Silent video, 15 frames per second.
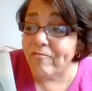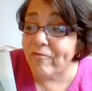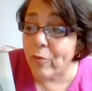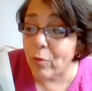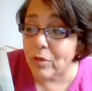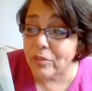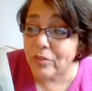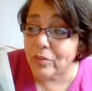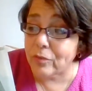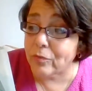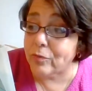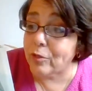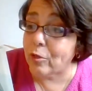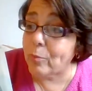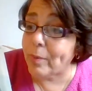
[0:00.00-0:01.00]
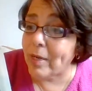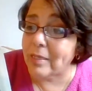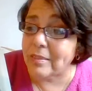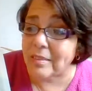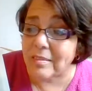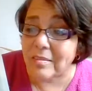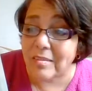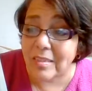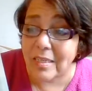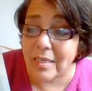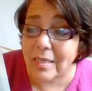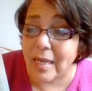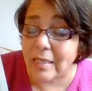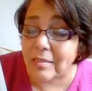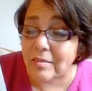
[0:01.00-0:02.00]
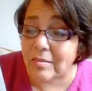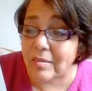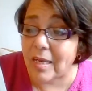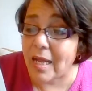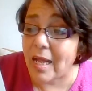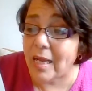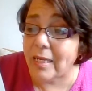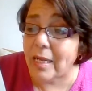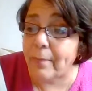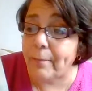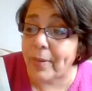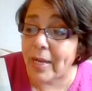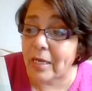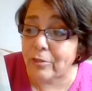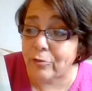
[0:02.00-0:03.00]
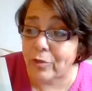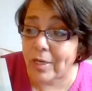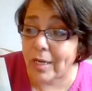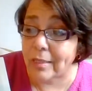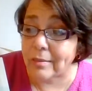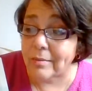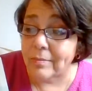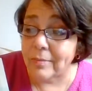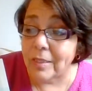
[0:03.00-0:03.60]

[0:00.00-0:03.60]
forced the robot to zig and zag and backtrack.